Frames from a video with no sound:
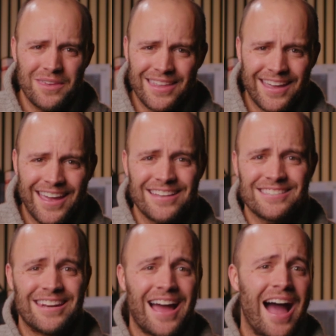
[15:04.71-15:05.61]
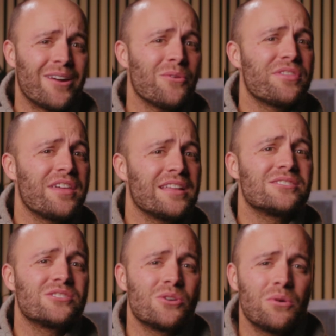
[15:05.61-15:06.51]
be the case, and I don't think
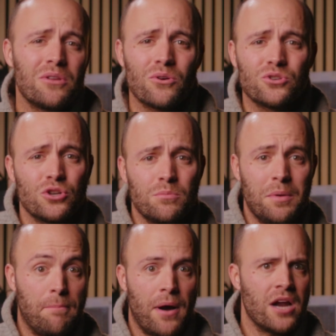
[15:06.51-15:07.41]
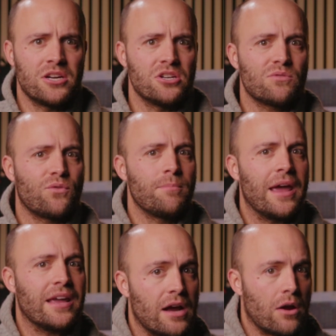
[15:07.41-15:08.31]
the studio should be punished for
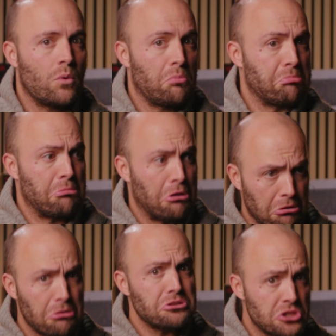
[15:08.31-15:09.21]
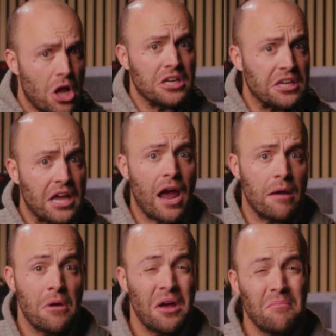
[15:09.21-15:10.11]
making a good, solid game,